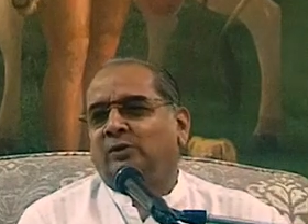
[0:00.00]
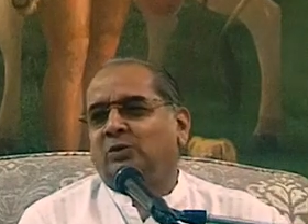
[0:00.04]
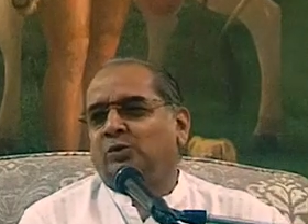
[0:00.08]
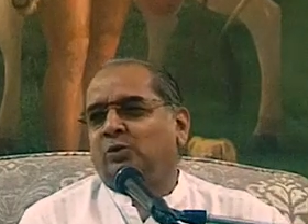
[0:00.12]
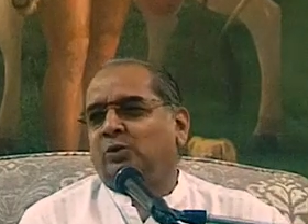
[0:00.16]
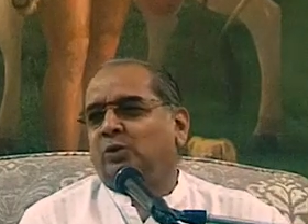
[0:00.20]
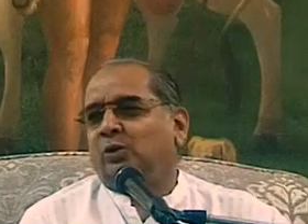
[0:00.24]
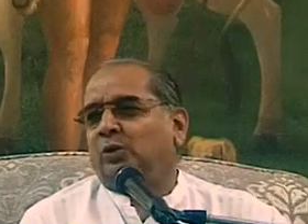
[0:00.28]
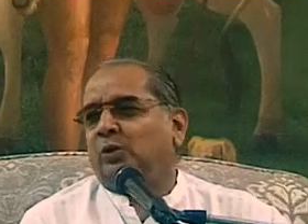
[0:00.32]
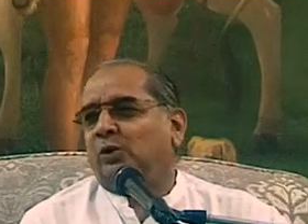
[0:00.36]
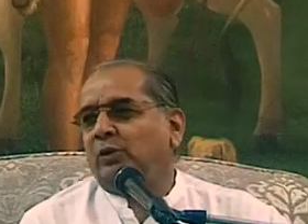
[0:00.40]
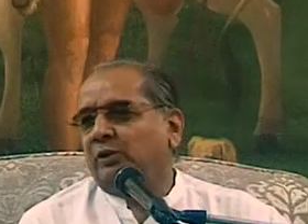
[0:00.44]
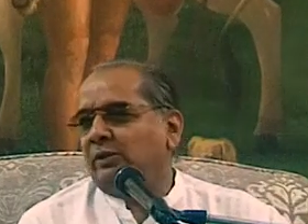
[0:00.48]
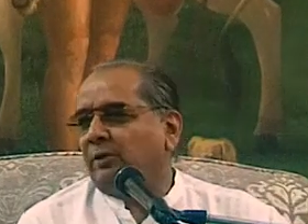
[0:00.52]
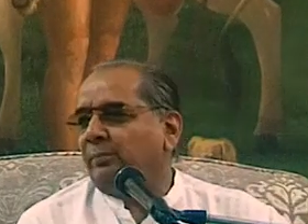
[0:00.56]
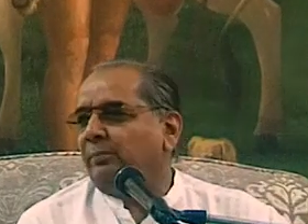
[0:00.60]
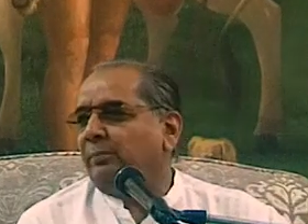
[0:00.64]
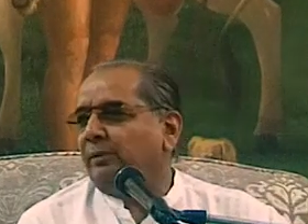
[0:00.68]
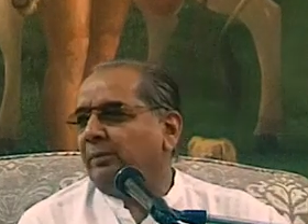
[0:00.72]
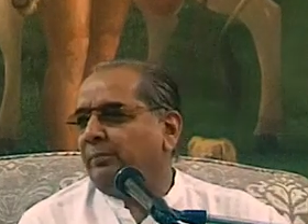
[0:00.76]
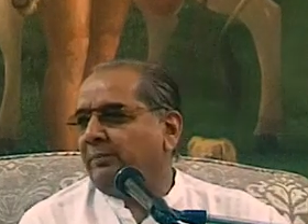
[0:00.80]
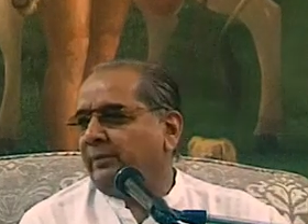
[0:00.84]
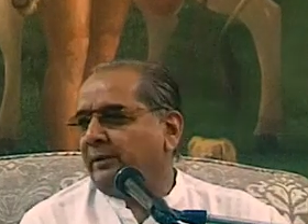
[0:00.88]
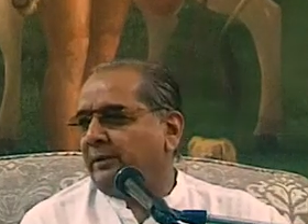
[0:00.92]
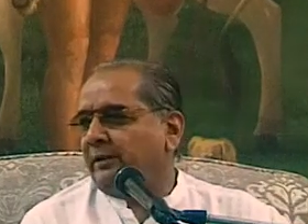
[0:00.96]
To hold the
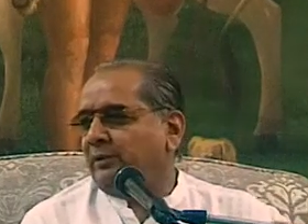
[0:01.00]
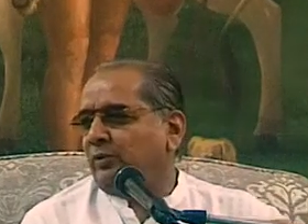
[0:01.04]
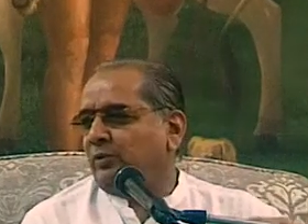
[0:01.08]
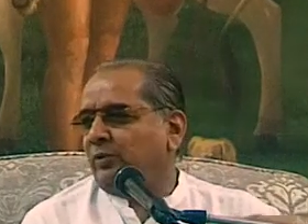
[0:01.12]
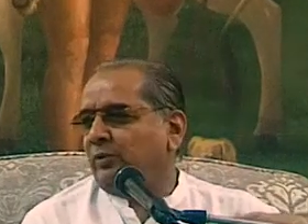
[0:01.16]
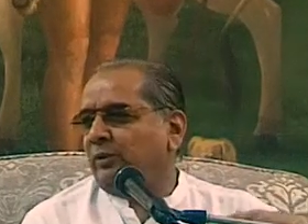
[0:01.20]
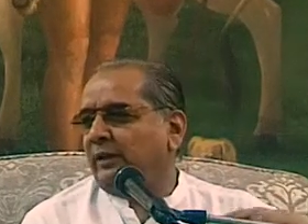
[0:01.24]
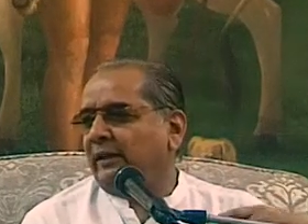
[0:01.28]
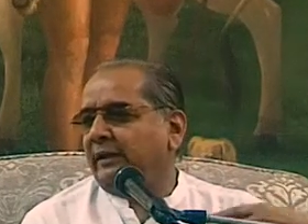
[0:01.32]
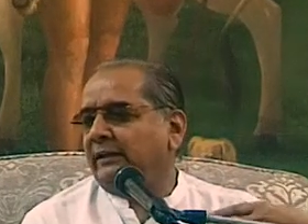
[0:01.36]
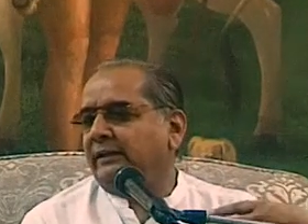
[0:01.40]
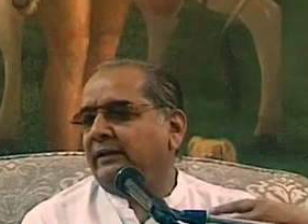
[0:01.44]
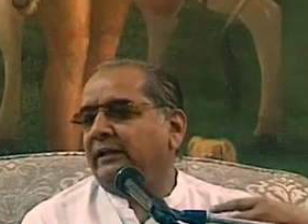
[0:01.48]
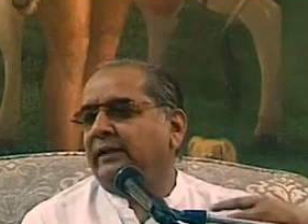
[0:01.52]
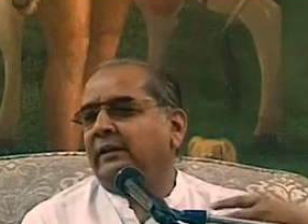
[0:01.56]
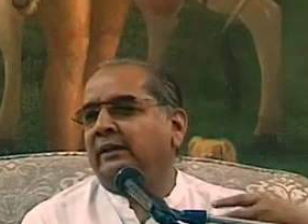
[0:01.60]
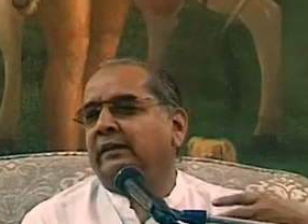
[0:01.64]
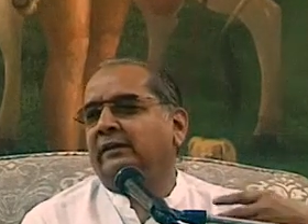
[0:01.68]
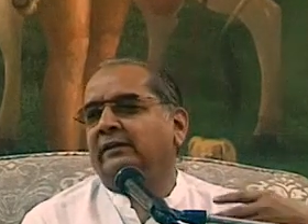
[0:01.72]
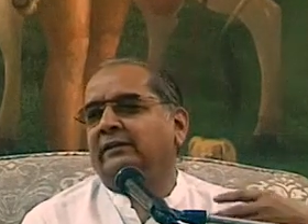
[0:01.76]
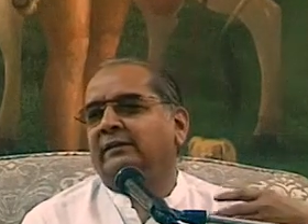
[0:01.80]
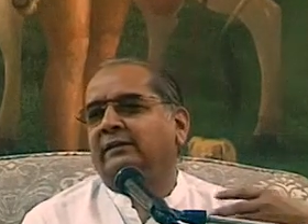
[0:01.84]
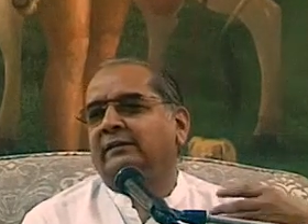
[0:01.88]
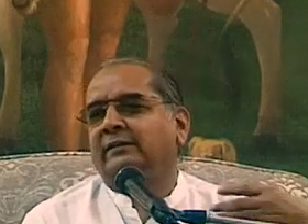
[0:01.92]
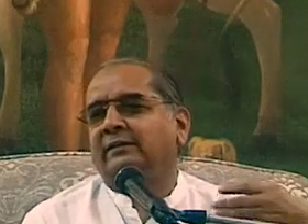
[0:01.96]
people
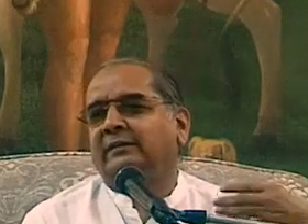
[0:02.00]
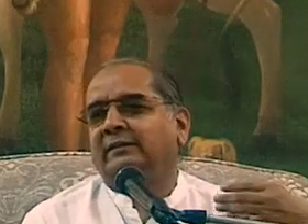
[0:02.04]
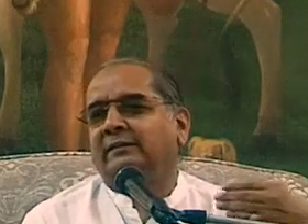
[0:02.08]
together,